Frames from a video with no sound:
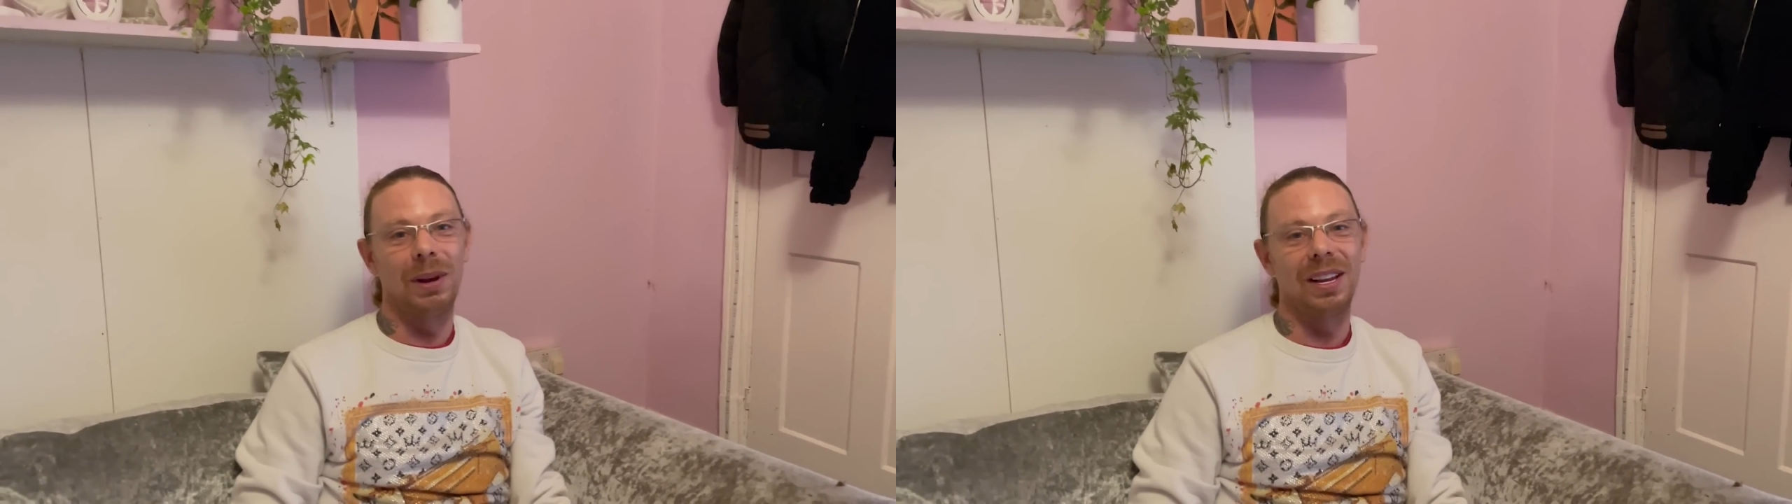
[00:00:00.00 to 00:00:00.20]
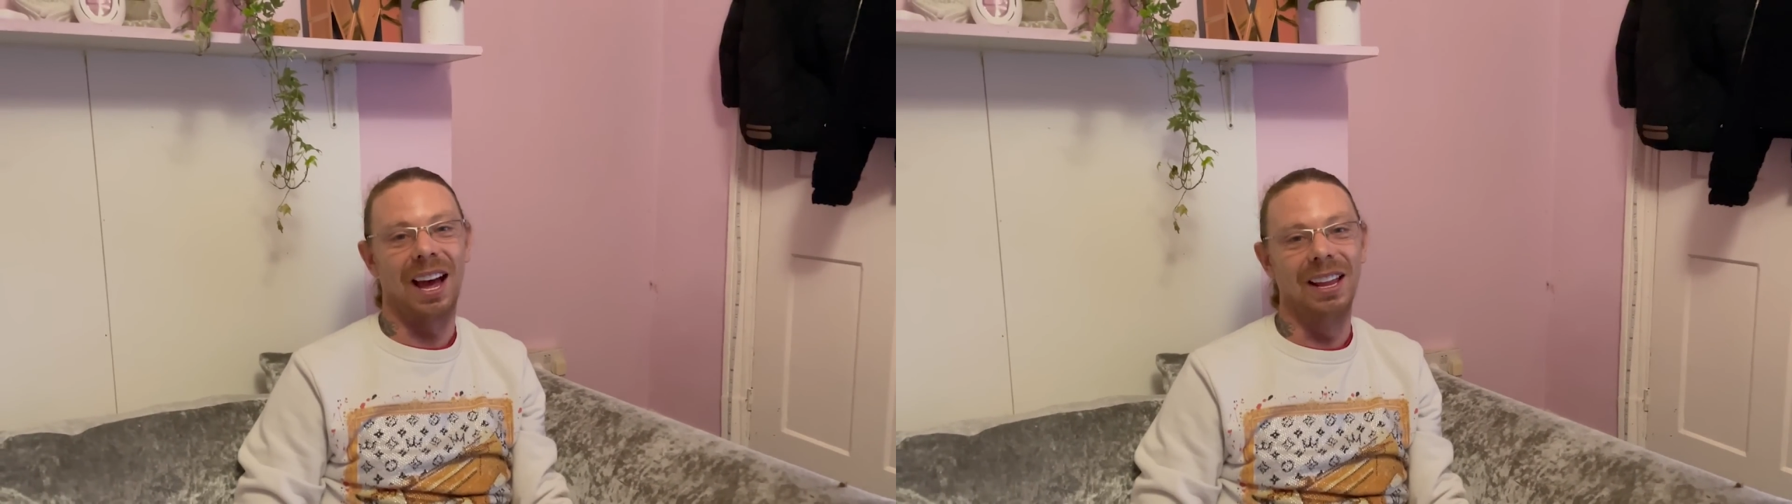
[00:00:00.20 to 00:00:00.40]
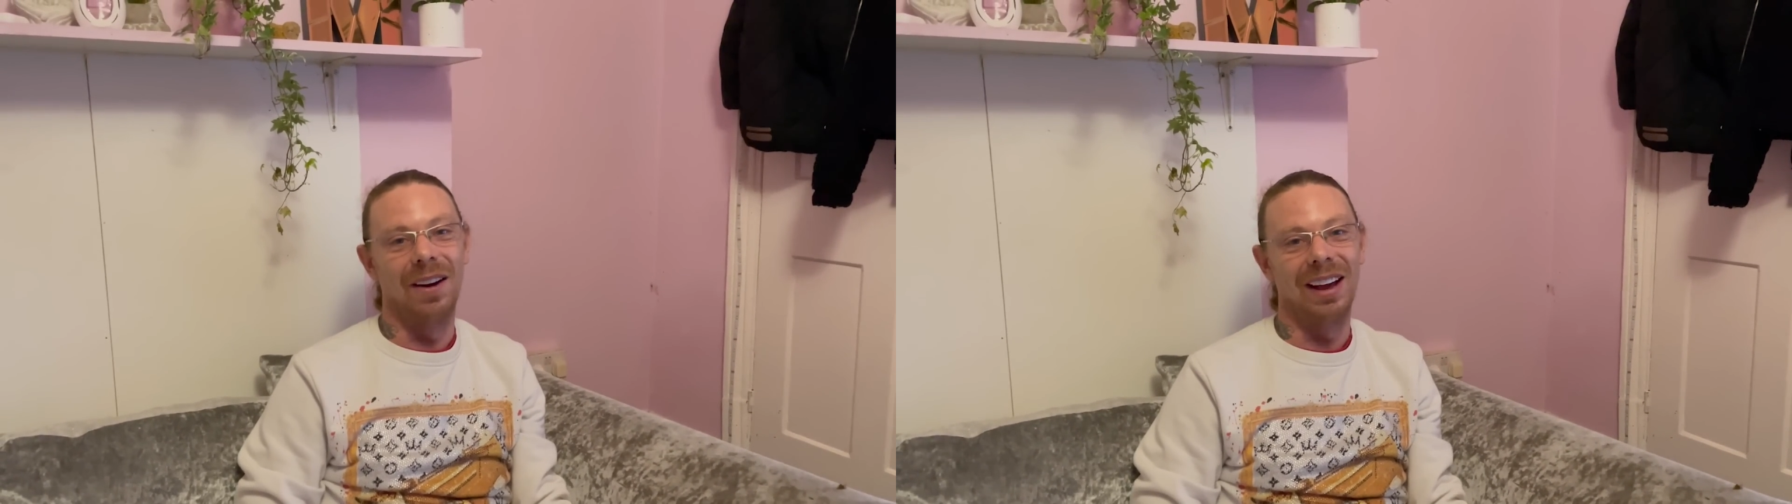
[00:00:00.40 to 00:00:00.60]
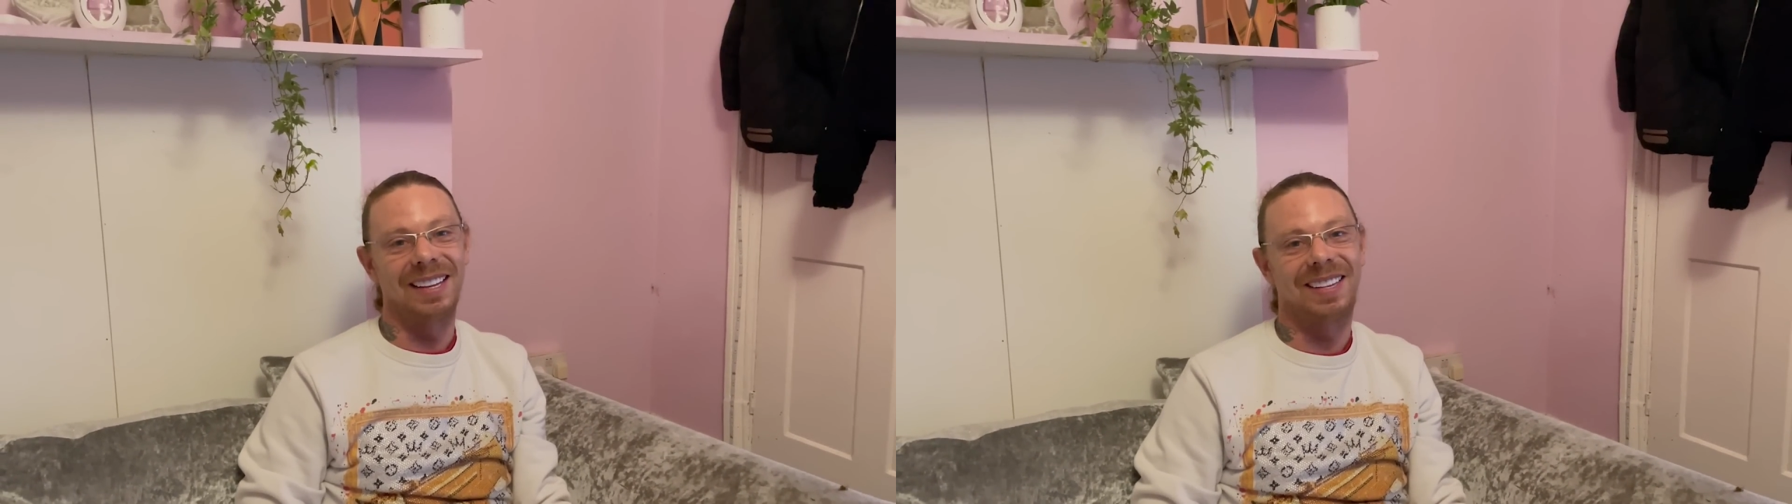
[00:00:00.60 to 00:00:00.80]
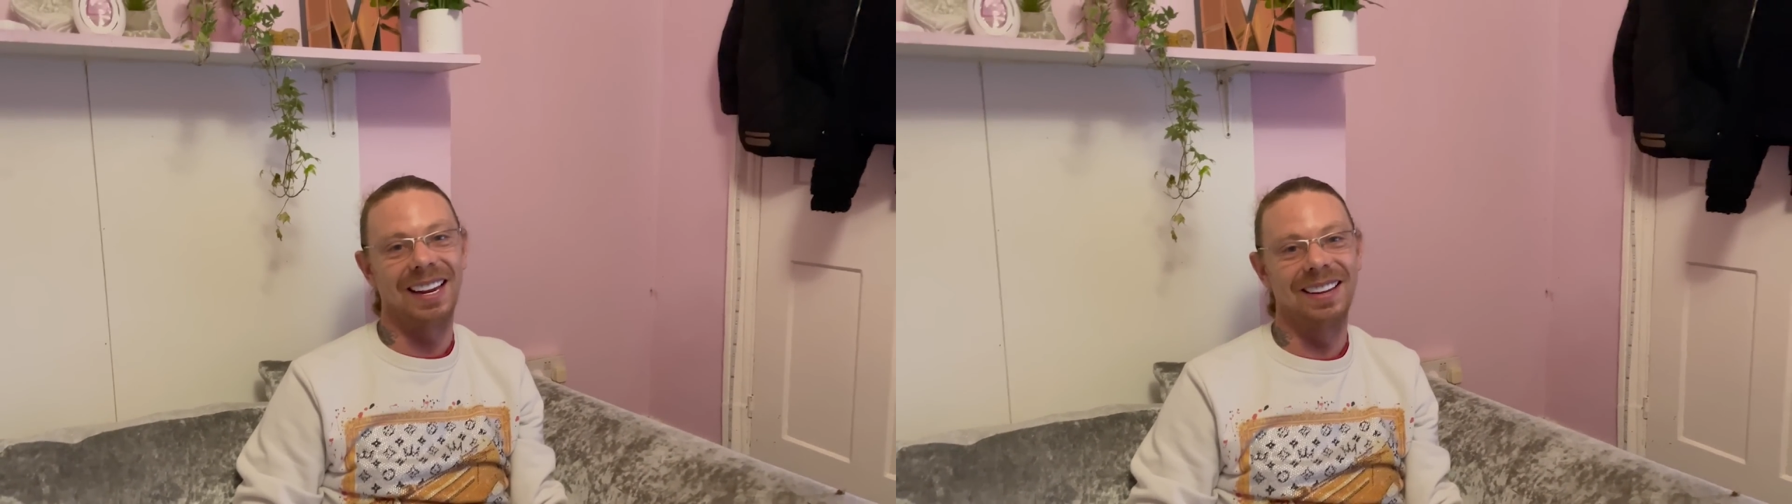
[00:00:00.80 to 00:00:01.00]
You don't know where
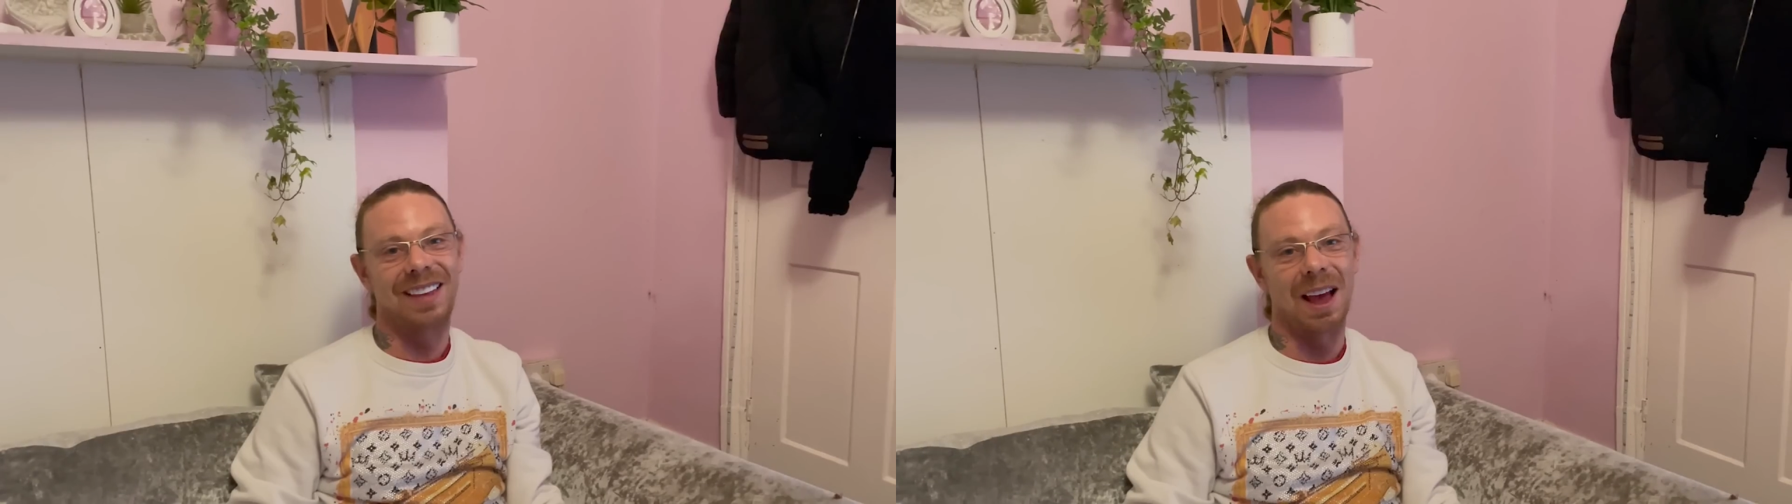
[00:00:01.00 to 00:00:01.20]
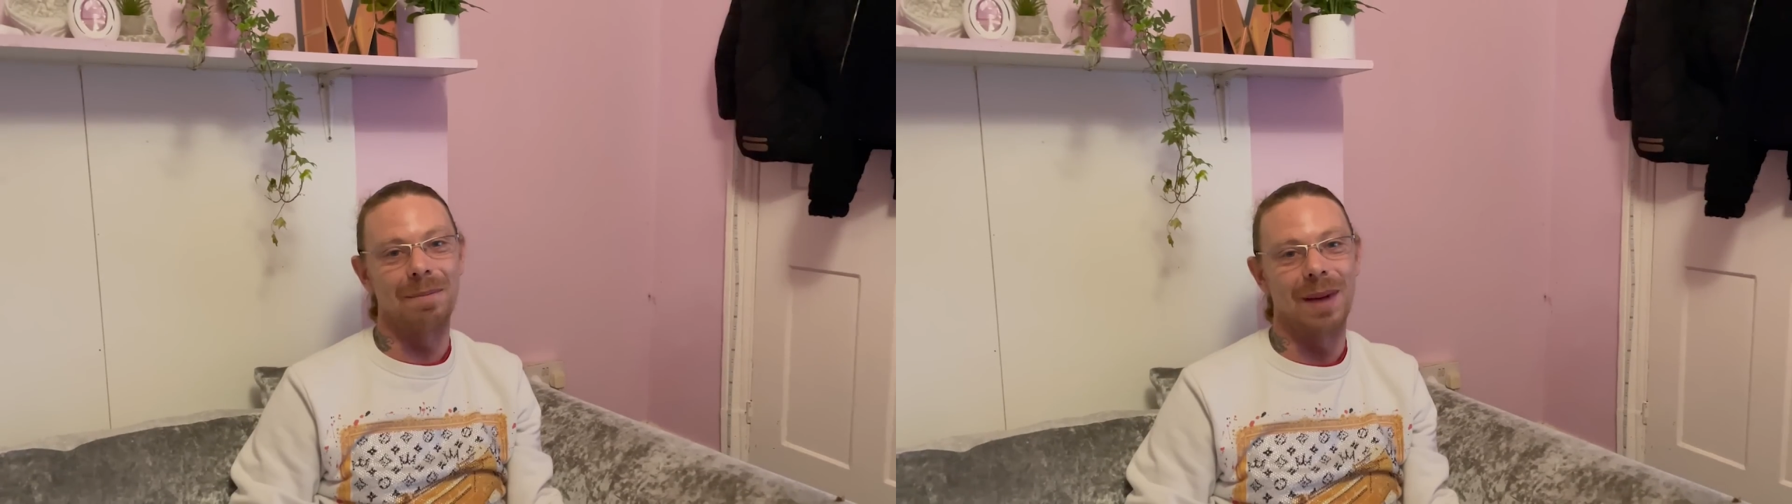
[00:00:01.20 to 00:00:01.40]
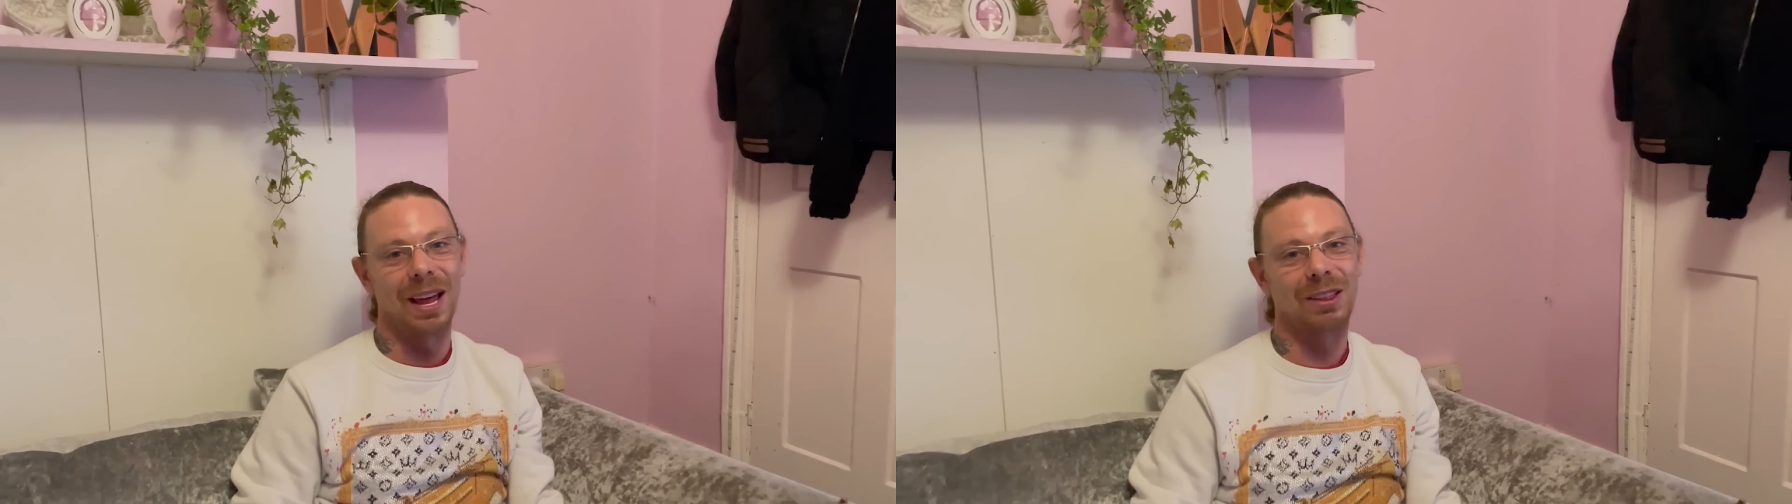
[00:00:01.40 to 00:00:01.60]
the thing's set, man.